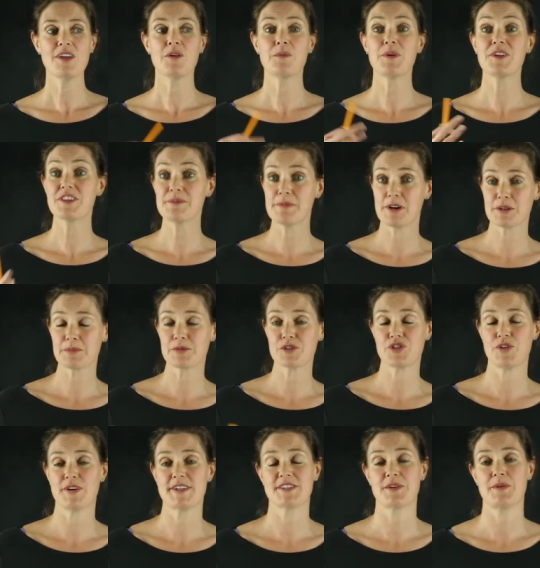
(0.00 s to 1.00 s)
With the multiple
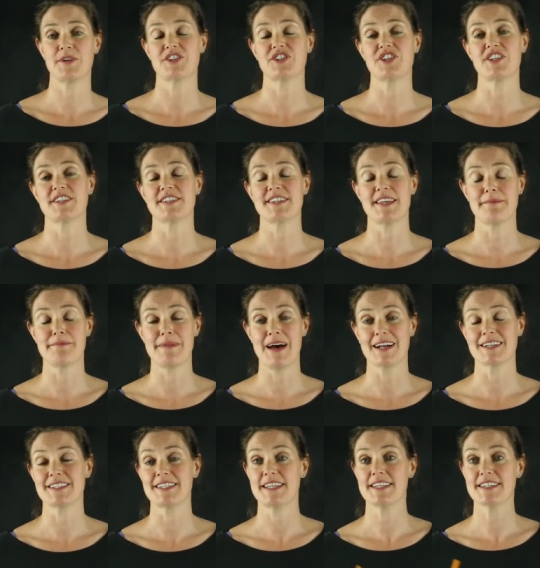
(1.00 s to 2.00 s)
choice questions, they're
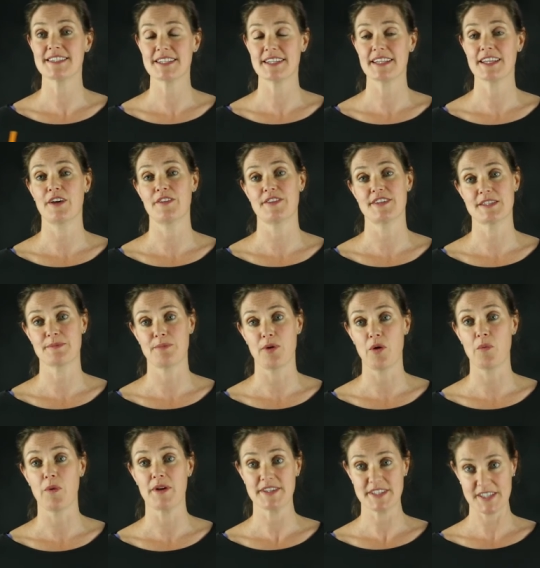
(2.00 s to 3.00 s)
marked instantly on the
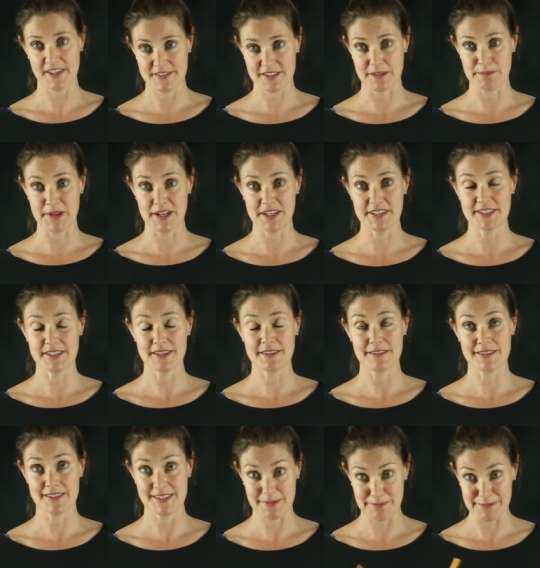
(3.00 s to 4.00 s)
spot once you've
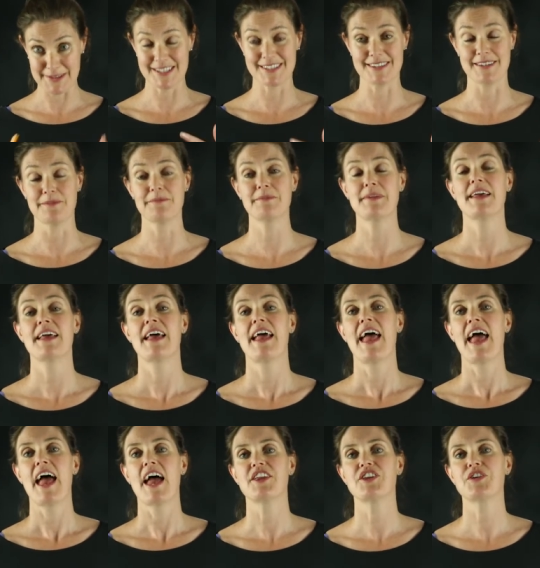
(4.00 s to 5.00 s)
submitted them,
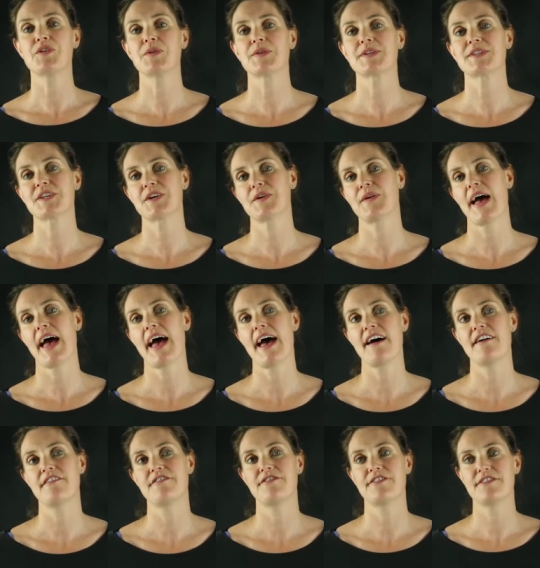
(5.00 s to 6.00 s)
and you also
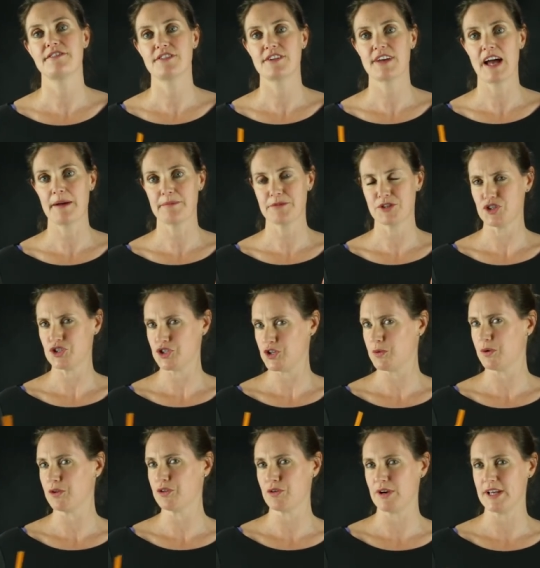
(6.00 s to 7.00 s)
have up to 2
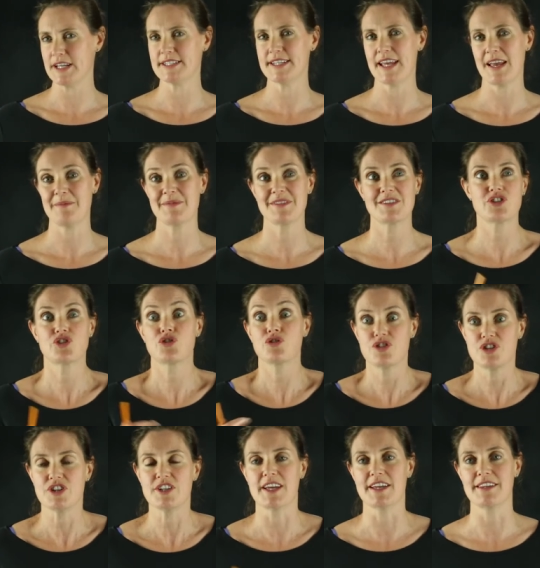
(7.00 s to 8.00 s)
or 3 attempts
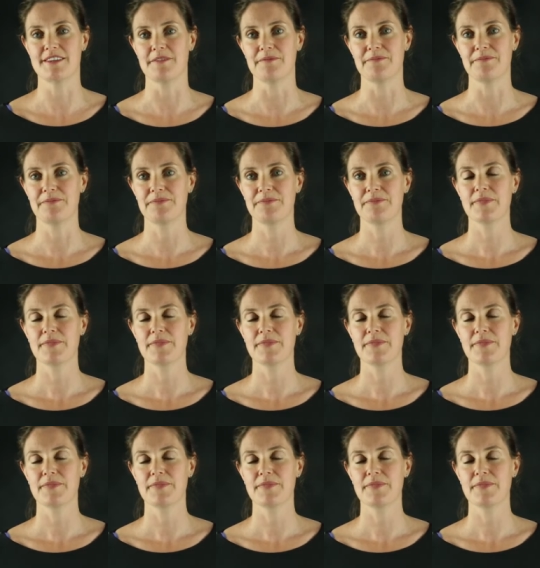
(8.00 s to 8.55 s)
should you need them.